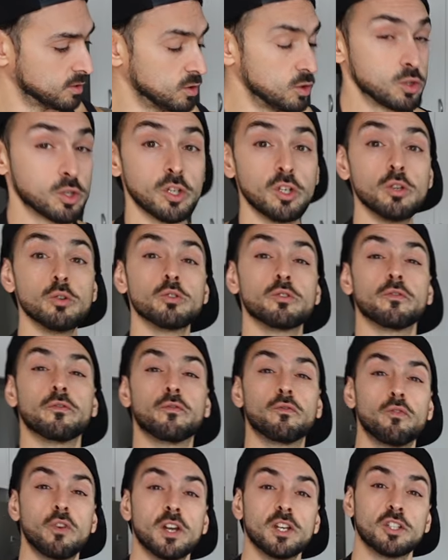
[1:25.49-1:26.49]
You could use
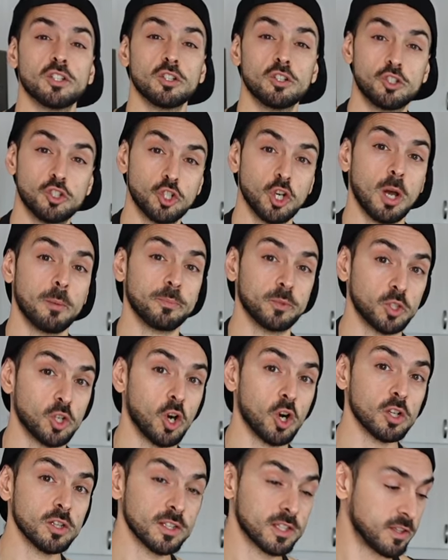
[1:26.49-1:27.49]
fresh chopped
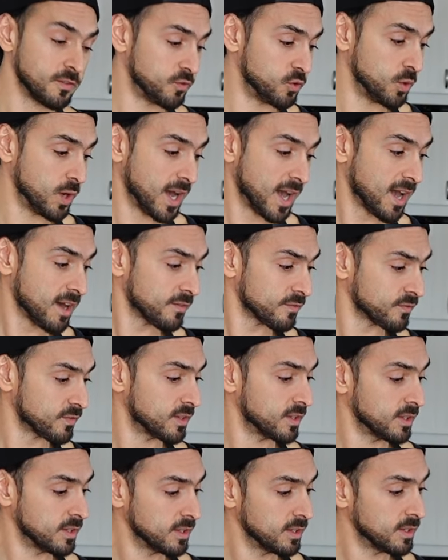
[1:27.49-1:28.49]
garlic if you have.
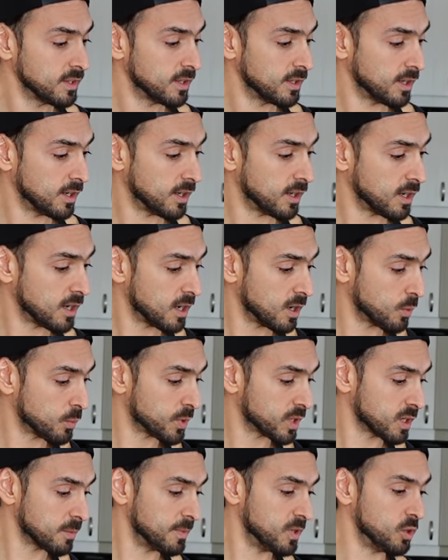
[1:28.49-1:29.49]
Uh,
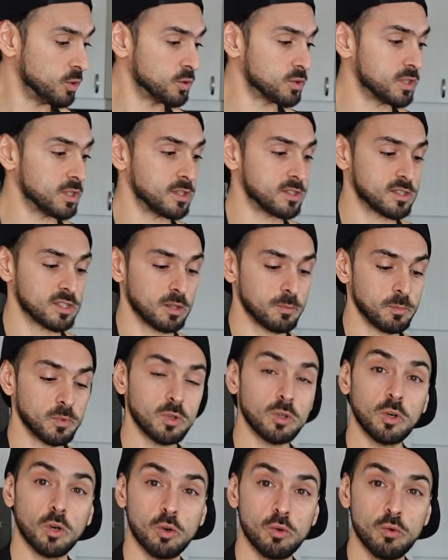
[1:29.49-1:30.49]
we're gonna be using some
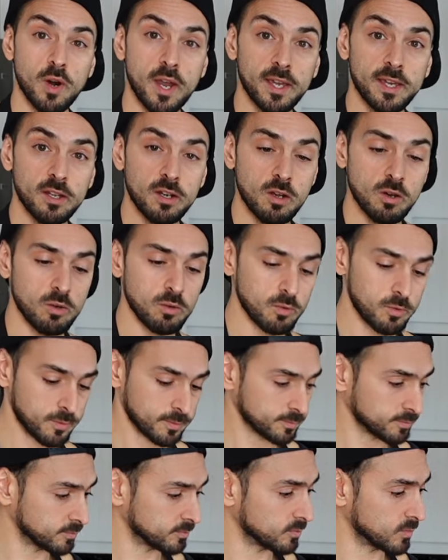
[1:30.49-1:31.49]
oregano,
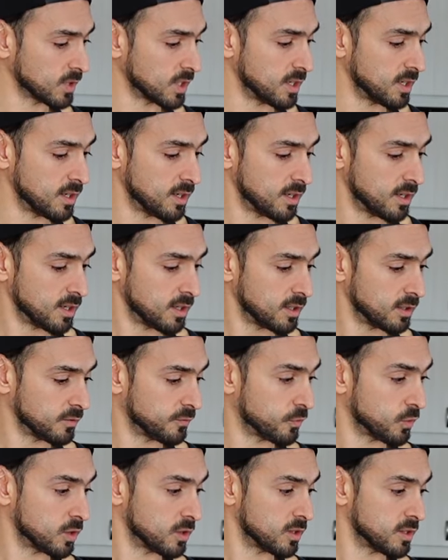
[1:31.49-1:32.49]
and
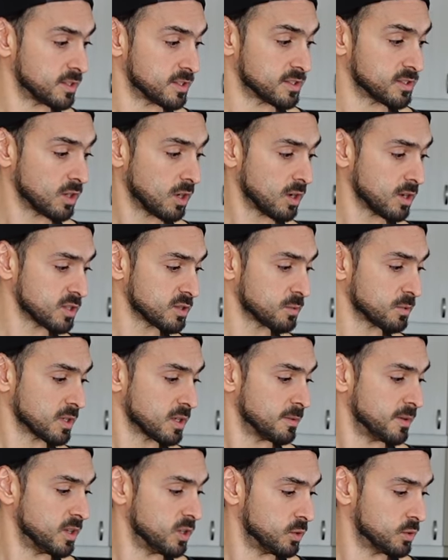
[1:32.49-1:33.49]
for the sauce, we're
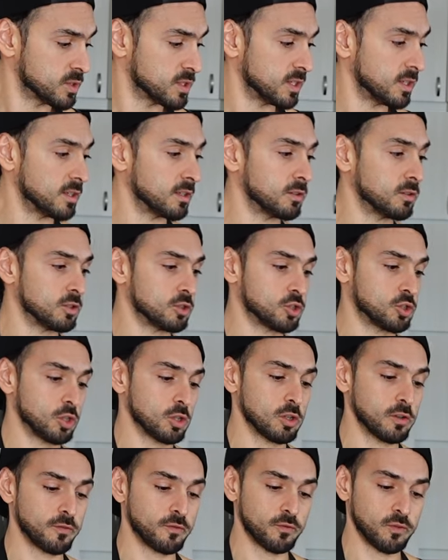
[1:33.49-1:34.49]
gonna be using the
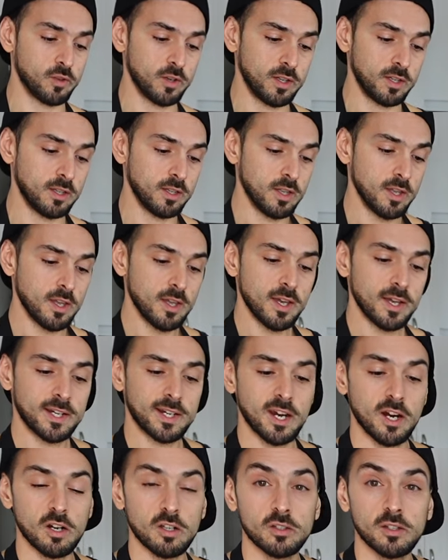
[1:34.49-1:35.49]
sugar-free
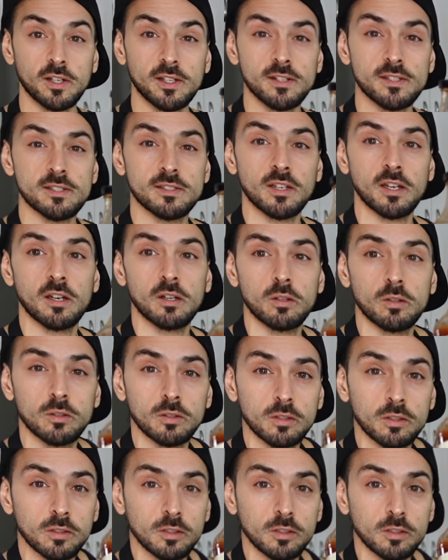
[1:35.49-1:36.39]
Carolina style.